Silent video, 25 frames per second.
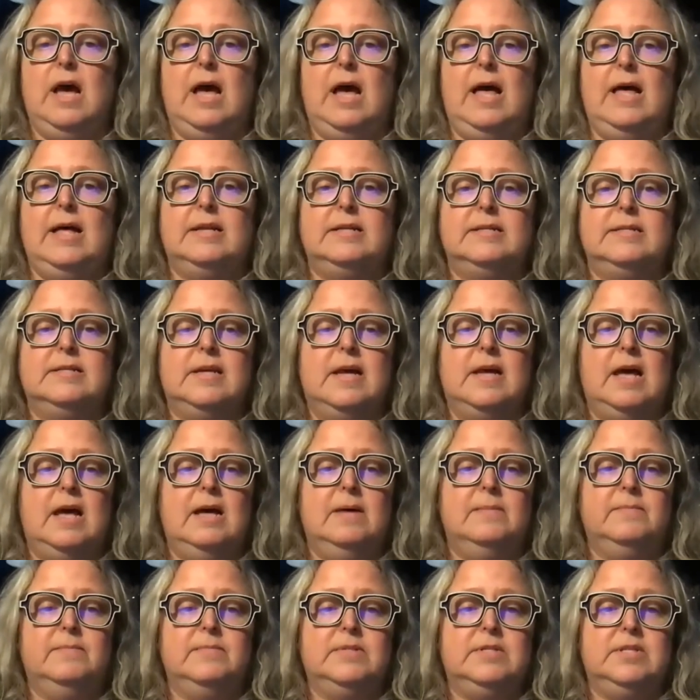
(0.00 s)
And
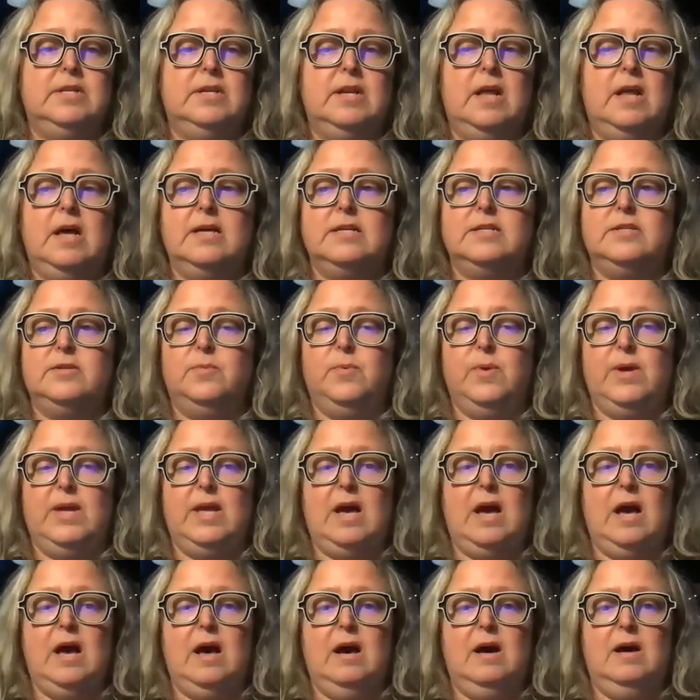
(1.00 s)
um, tonight
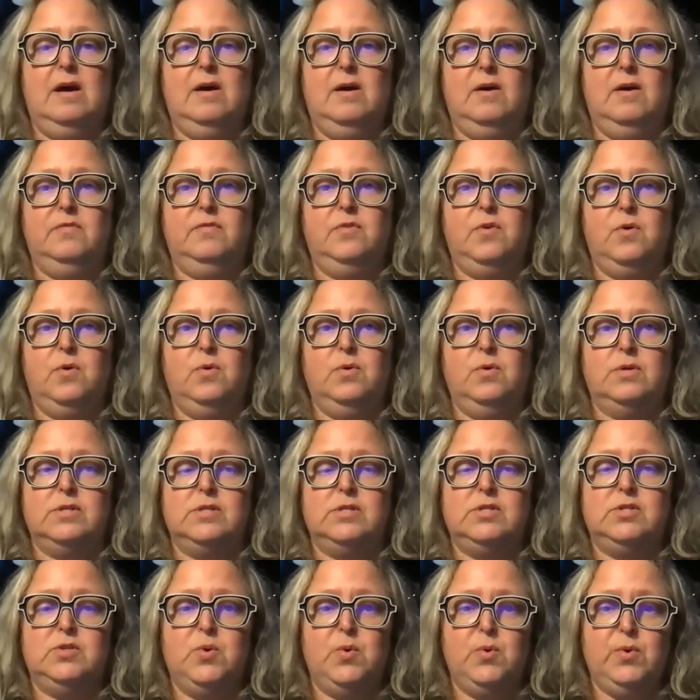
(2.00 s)
we are, of
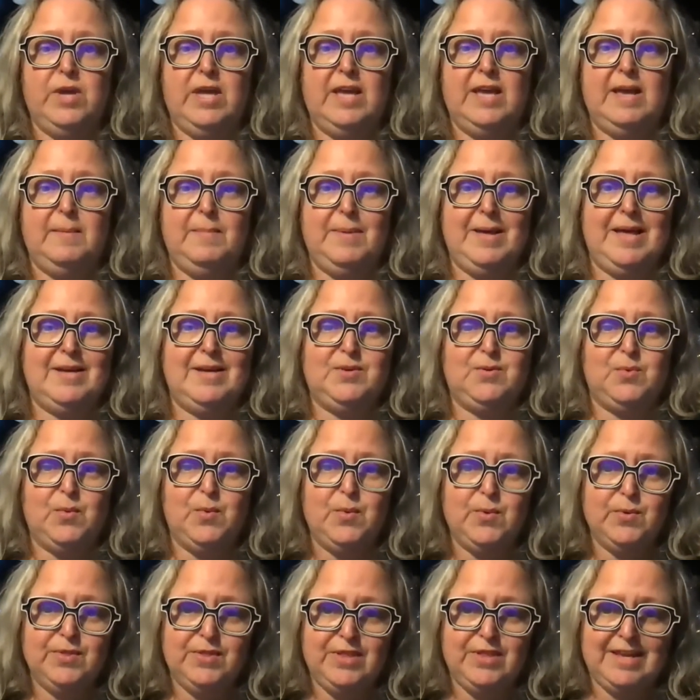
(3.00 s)
course, talking about
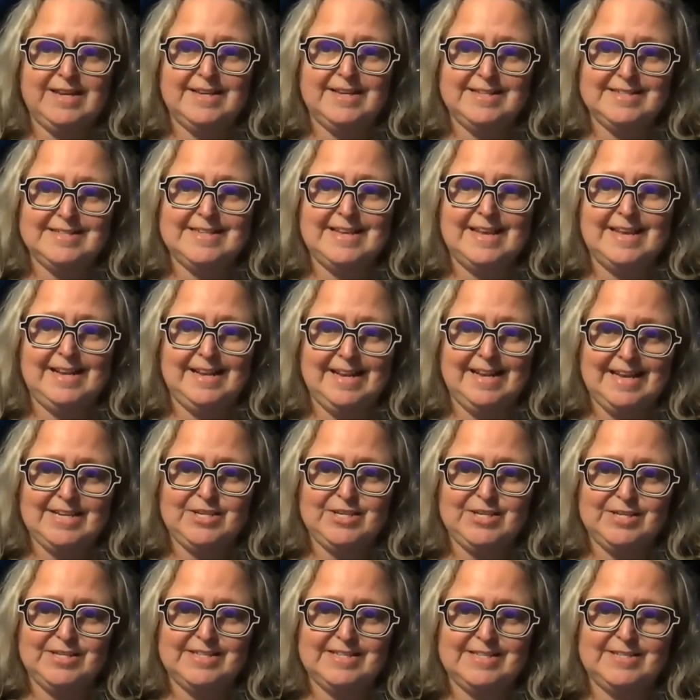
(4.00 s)
all things
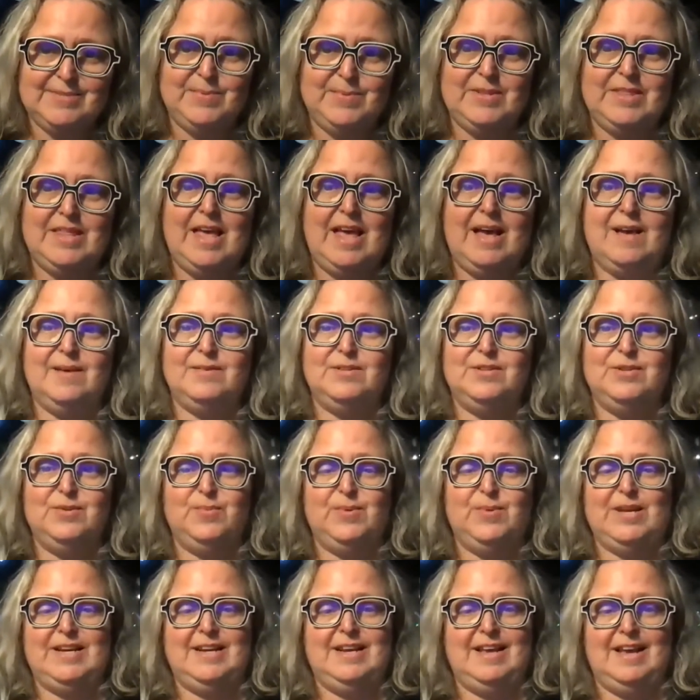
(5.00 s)
elections with how to
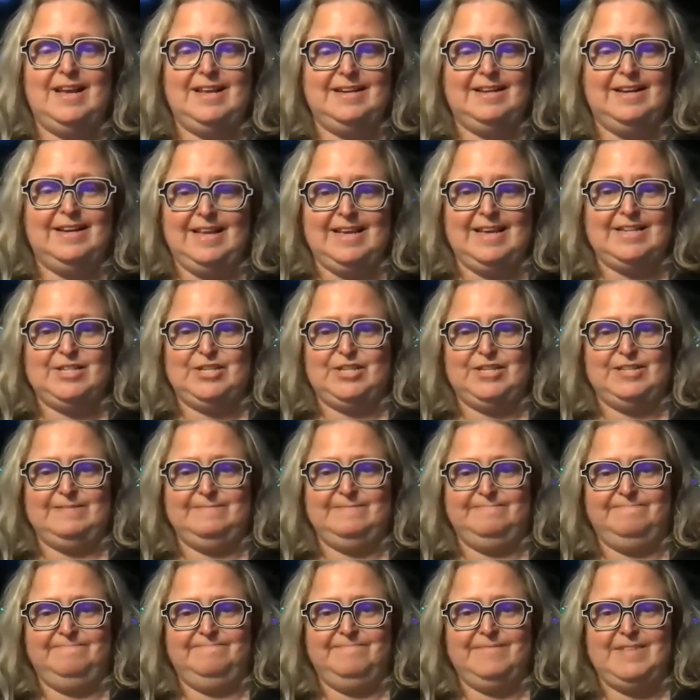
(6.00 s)
win an election.